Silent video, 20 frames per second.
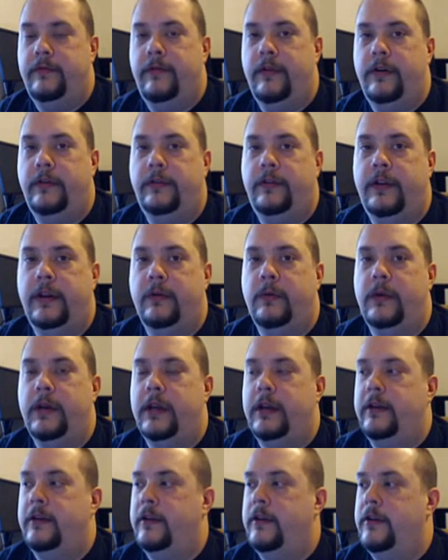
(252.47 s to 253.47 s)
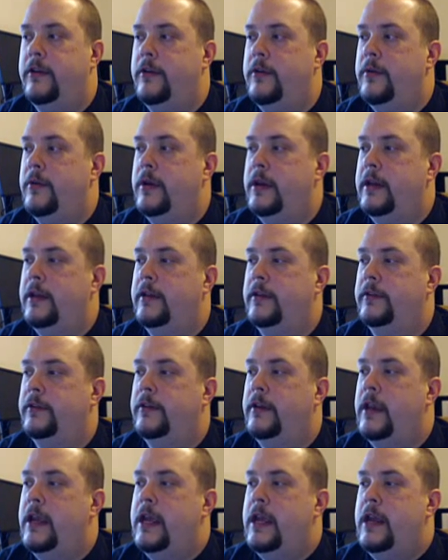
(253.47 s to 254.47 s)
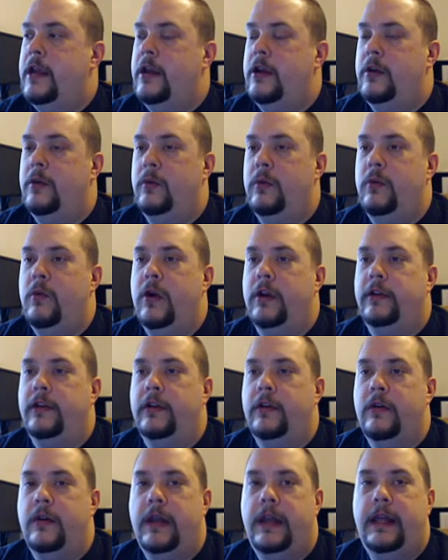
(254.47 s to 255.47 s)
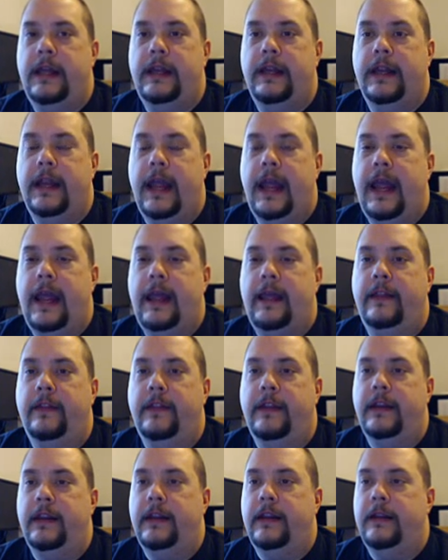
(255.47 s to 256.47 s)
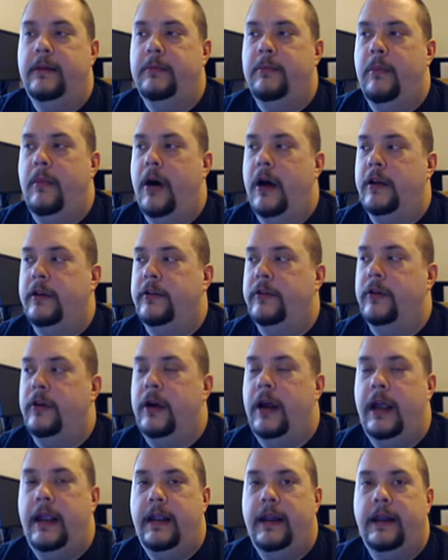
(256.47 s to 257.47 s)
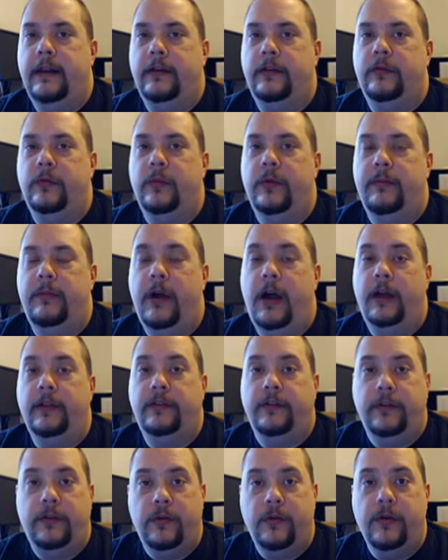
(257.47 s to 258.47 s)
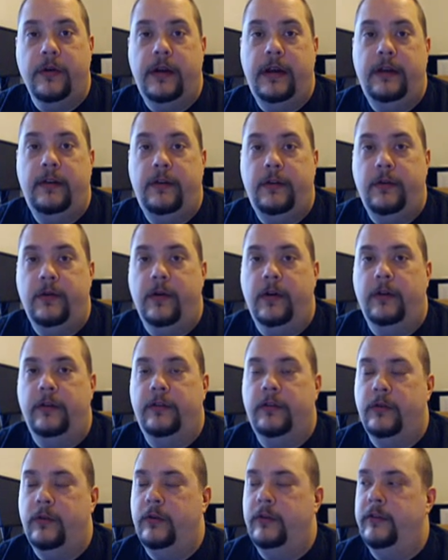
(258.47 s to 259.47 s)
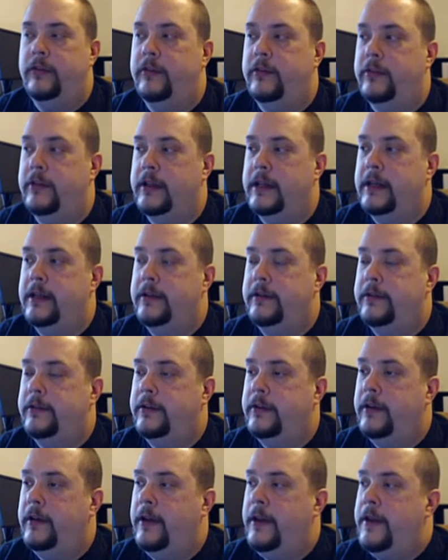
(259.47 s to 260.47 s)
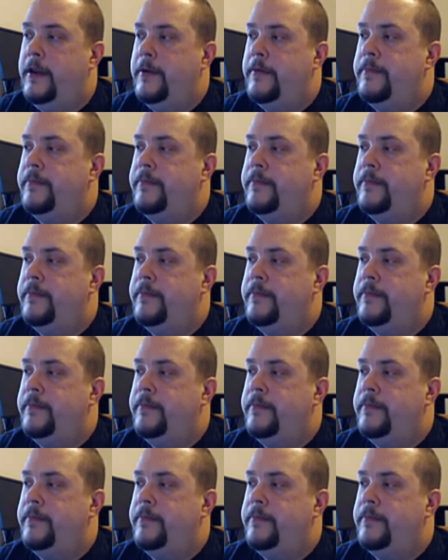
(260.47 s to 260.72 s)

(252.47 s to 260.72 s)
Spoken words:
the first thing we need to do is we want to go ahead and add the monitorix repository to our sources list.